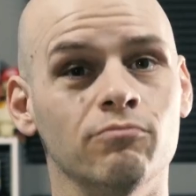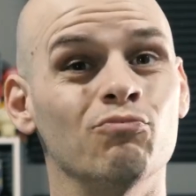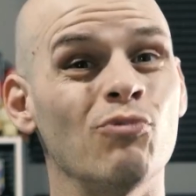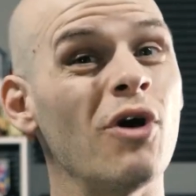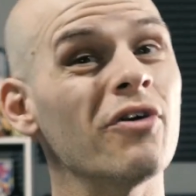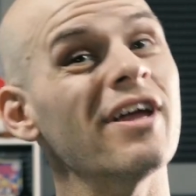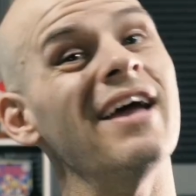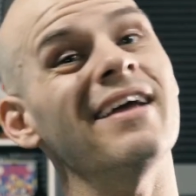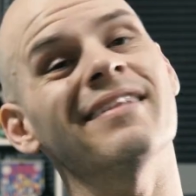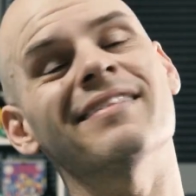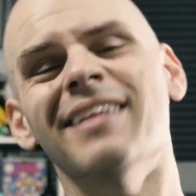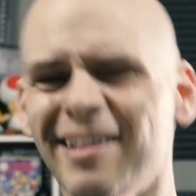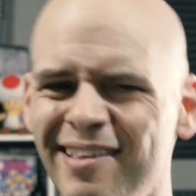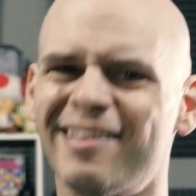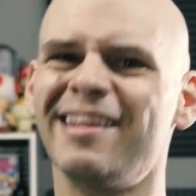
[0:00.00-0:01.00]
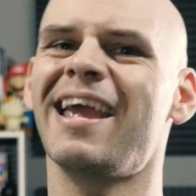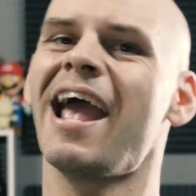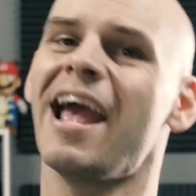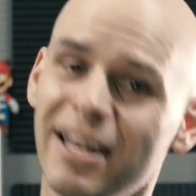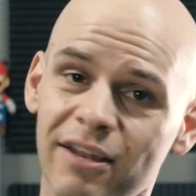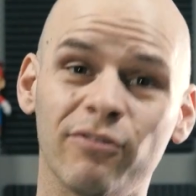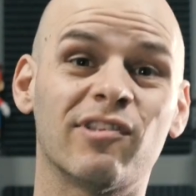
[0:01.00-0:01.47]
Well, gang, that's the
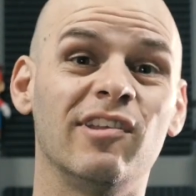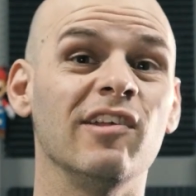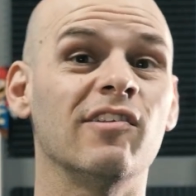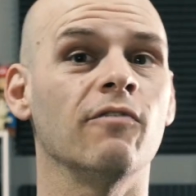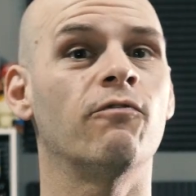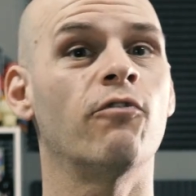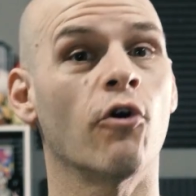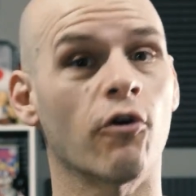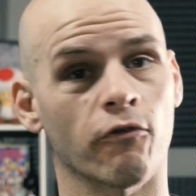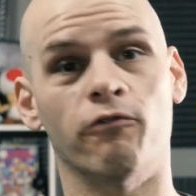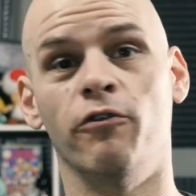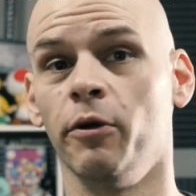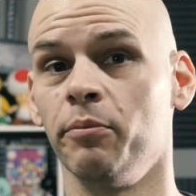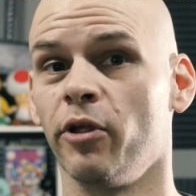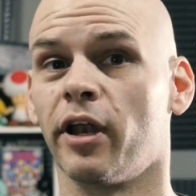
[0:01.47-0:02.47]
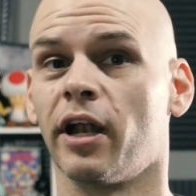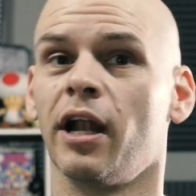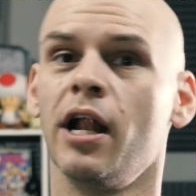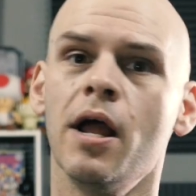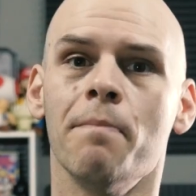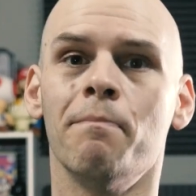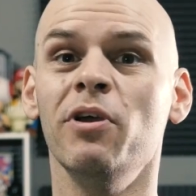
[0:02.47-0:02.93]
end of Season 4 of Film Learnin.
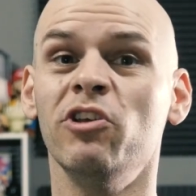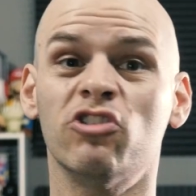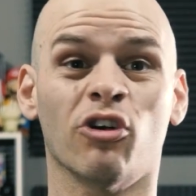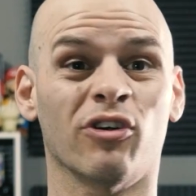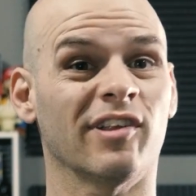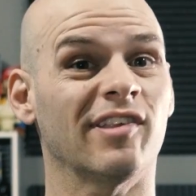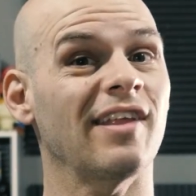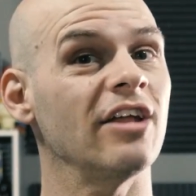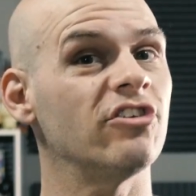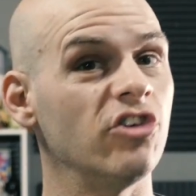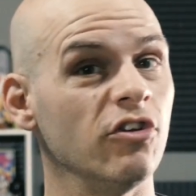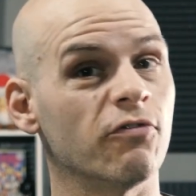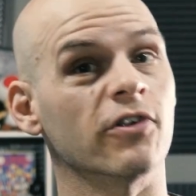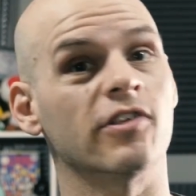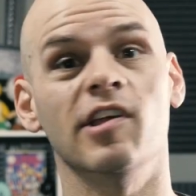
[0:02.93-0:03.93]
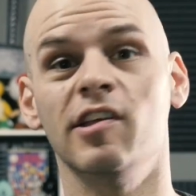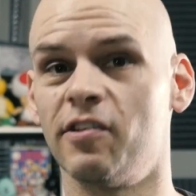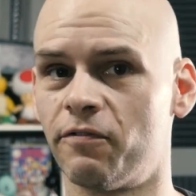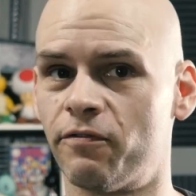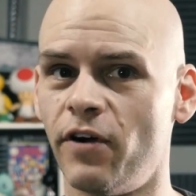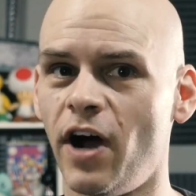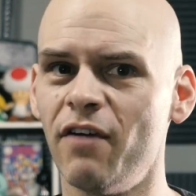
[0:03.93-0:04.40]
Be sure and stay tuned for
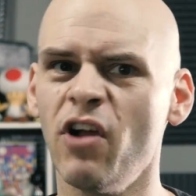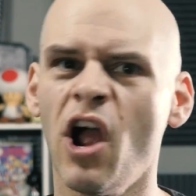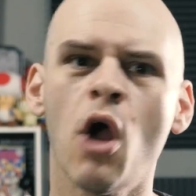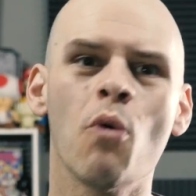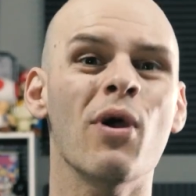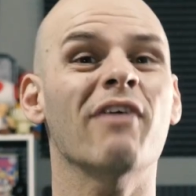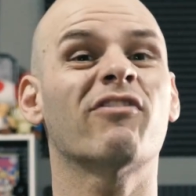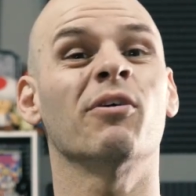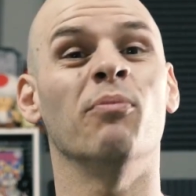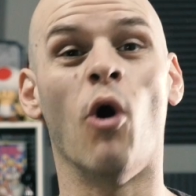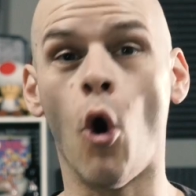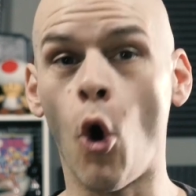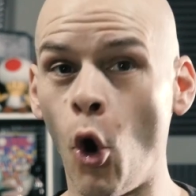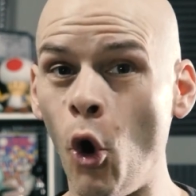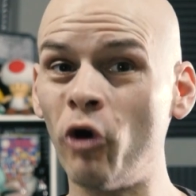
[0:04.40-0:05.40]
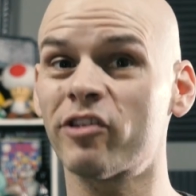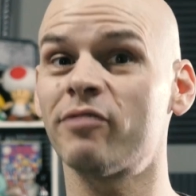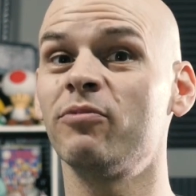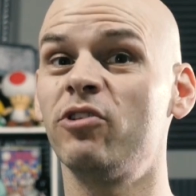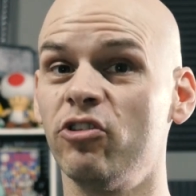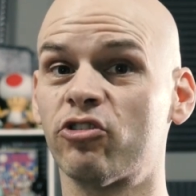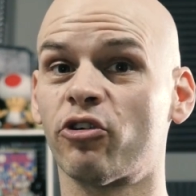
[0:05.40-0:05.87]
Season 5. We have some awesome
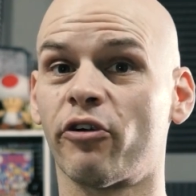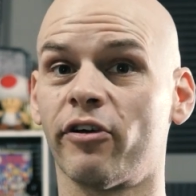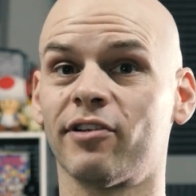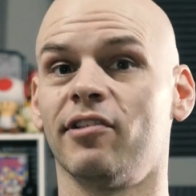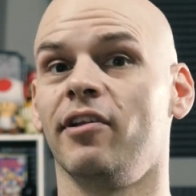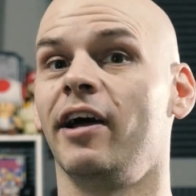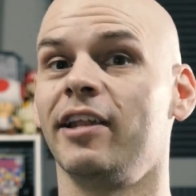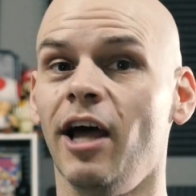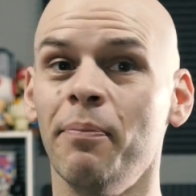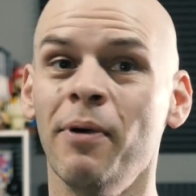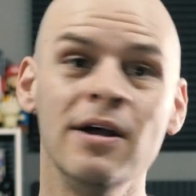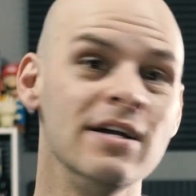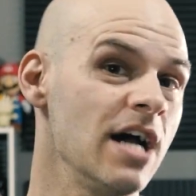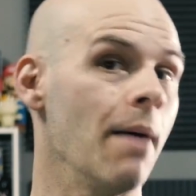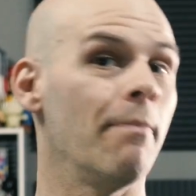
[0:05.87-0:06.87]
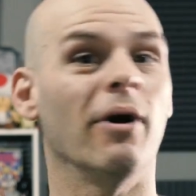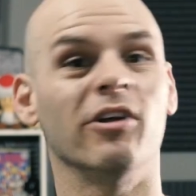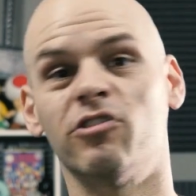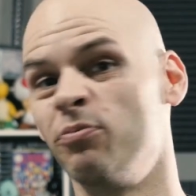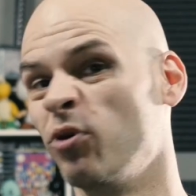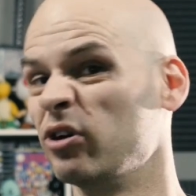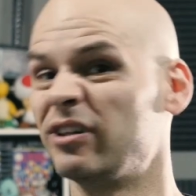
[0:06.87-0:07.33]
tutorials lined up, a
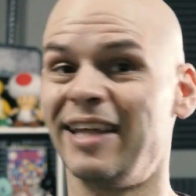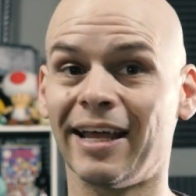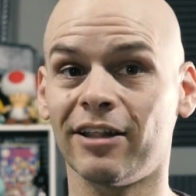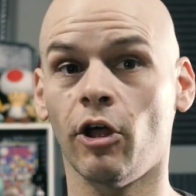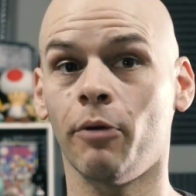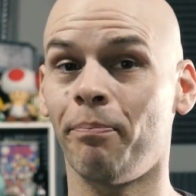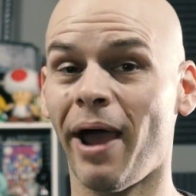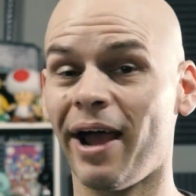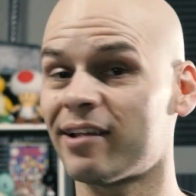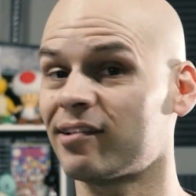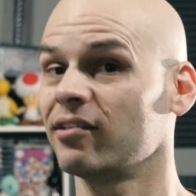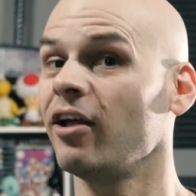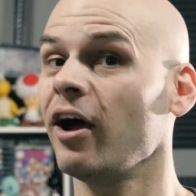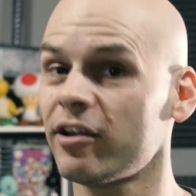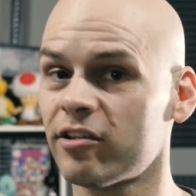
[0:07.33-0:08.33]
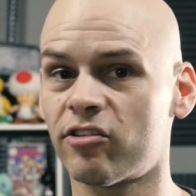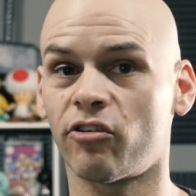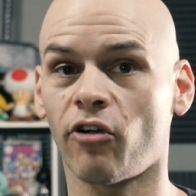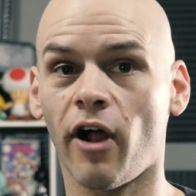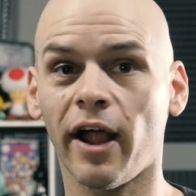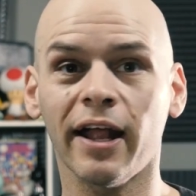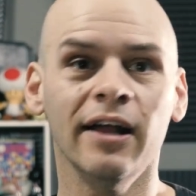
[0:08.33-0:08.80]
bunch more download packs like
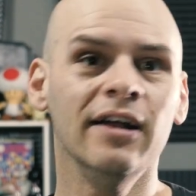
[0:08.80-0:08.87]
Strike.